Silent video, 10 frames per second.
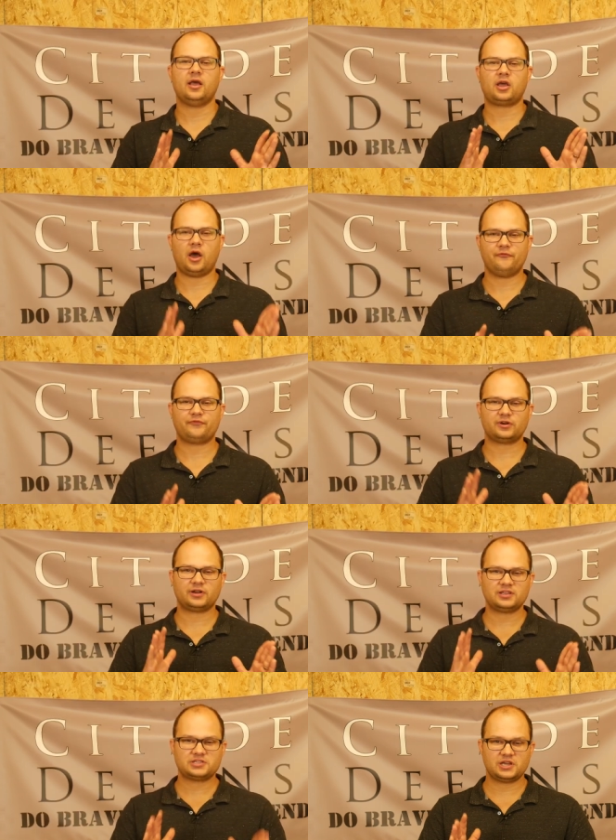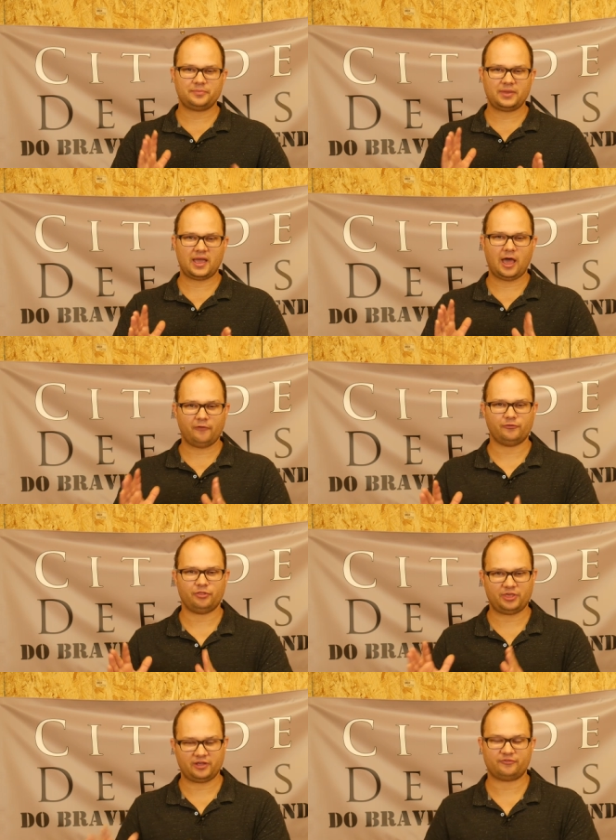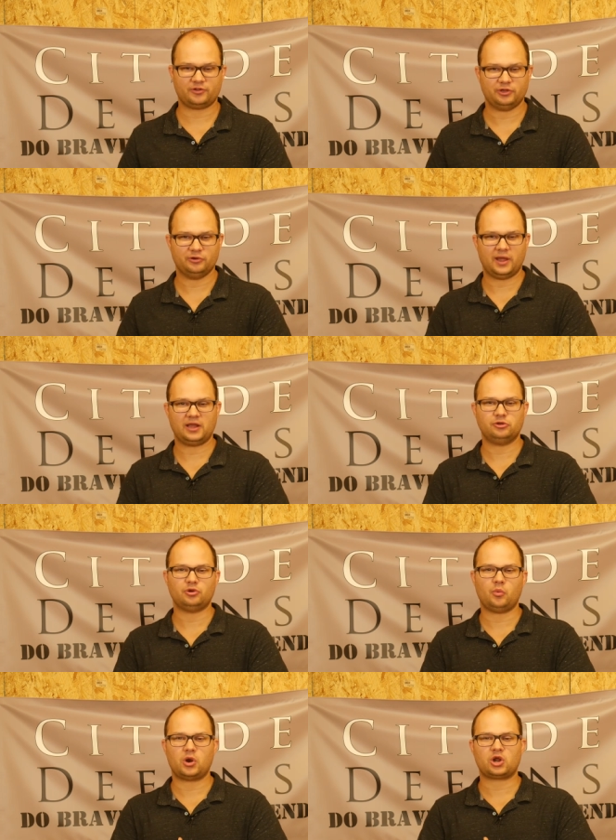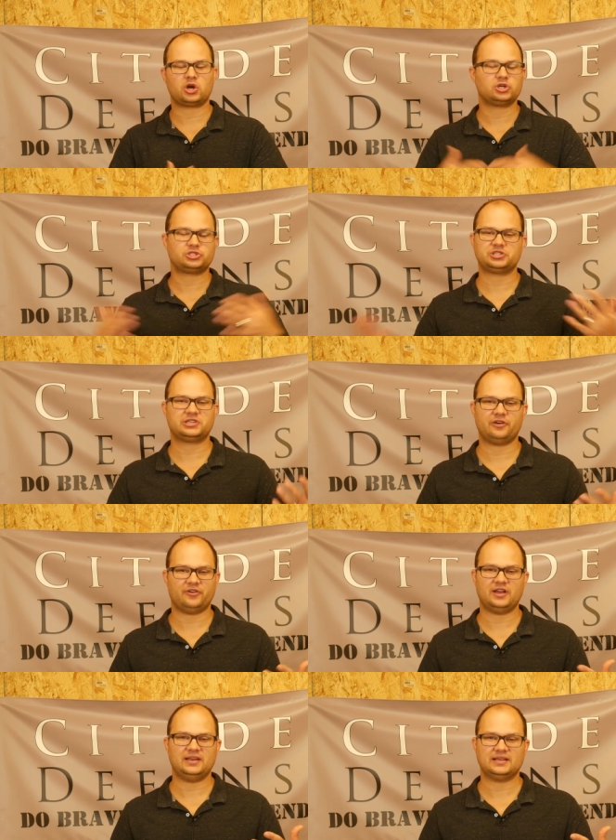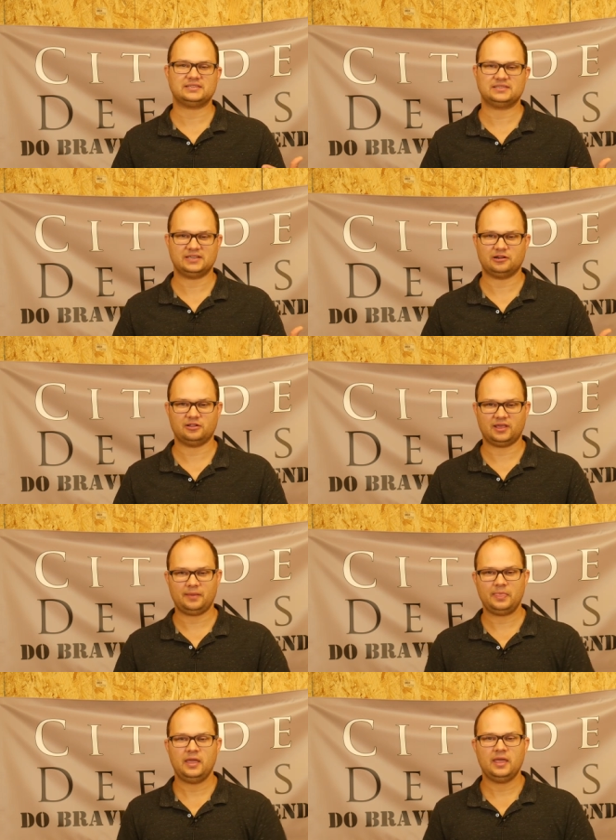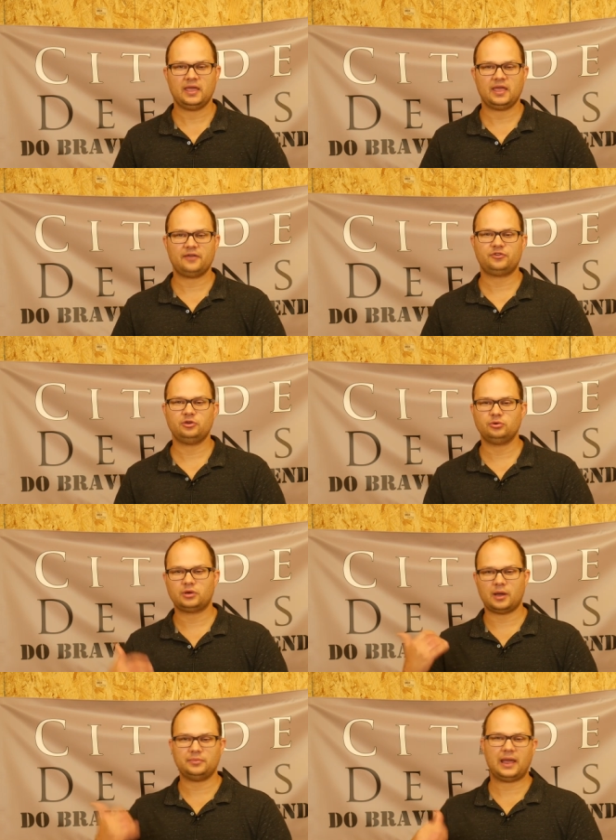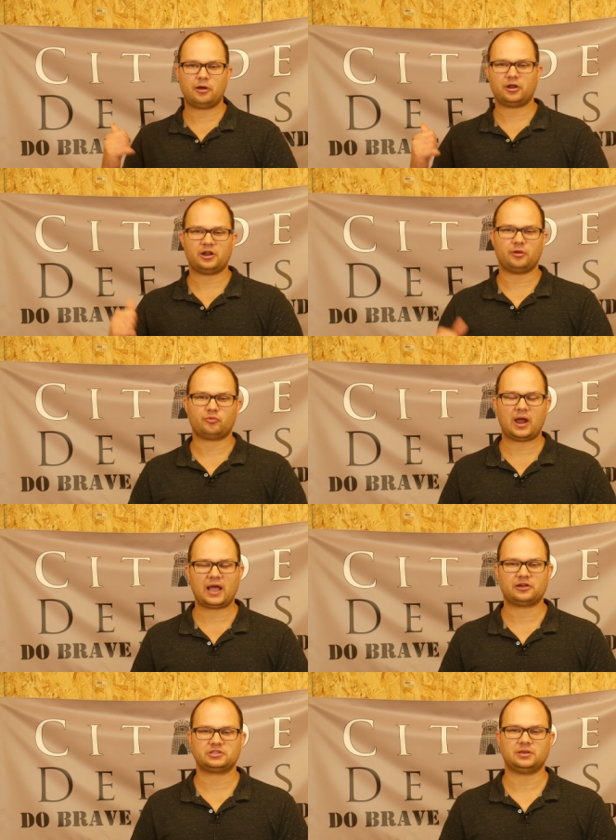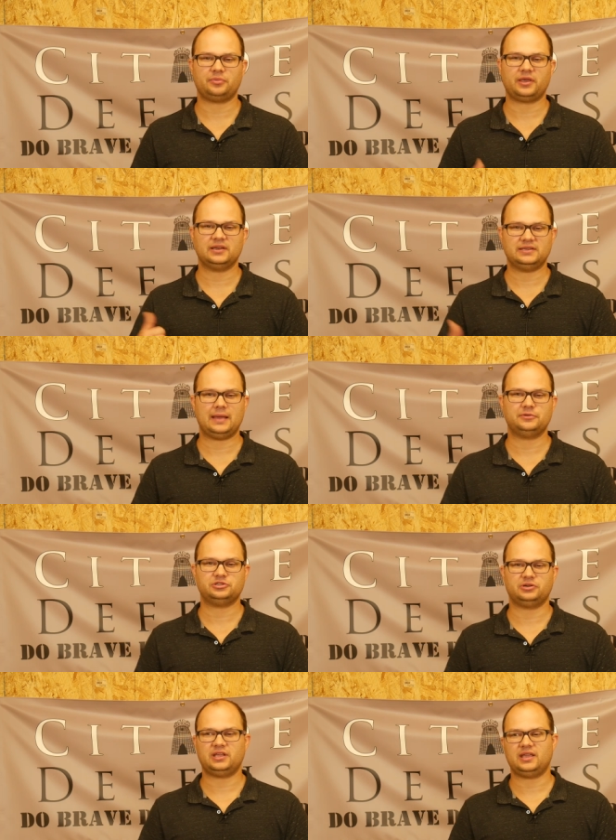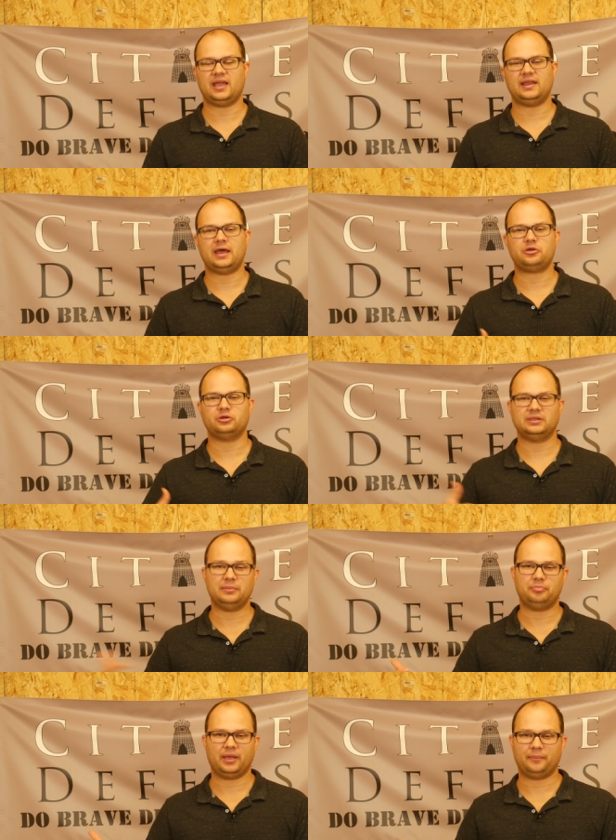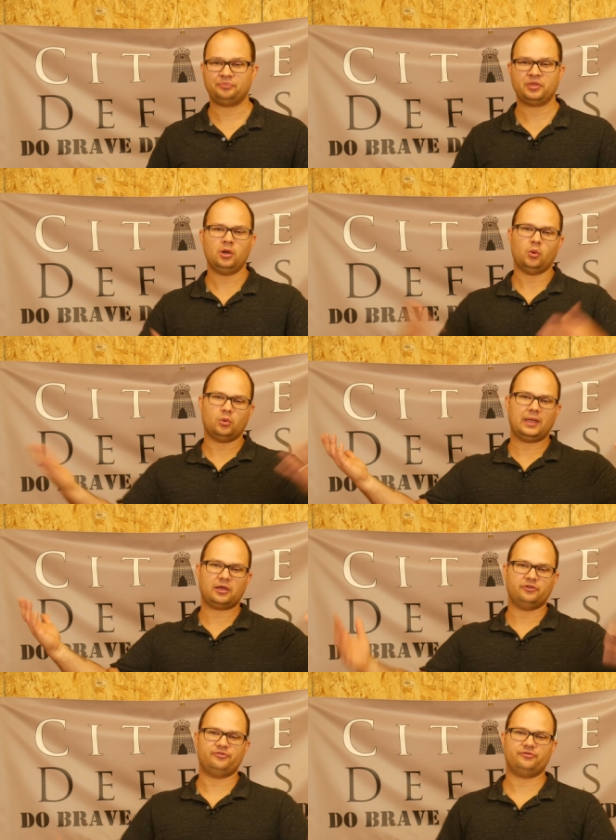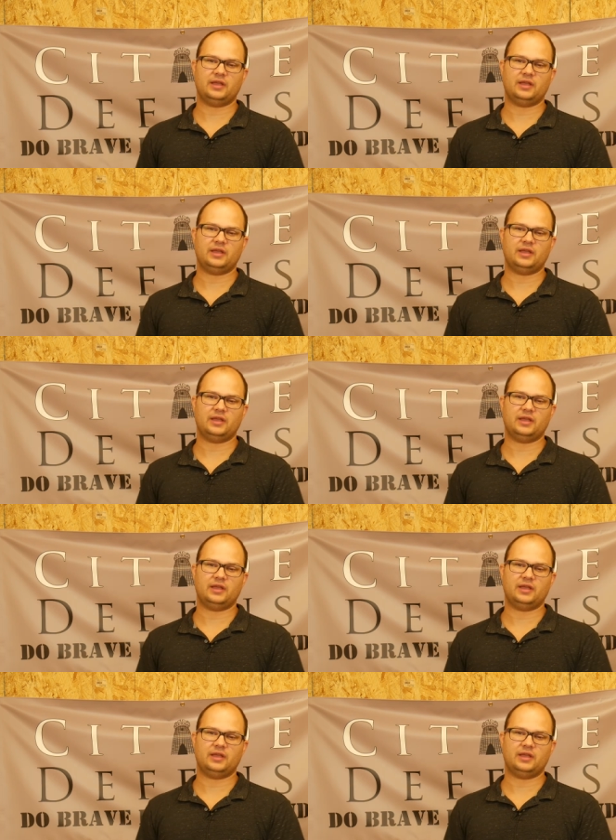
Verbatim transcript: comfort is going to be a helpful thing for you, and you don't want to hurt yourself unnecessarily. If you come down on a rock or something and damage your knee, and now you're limping, well, now you've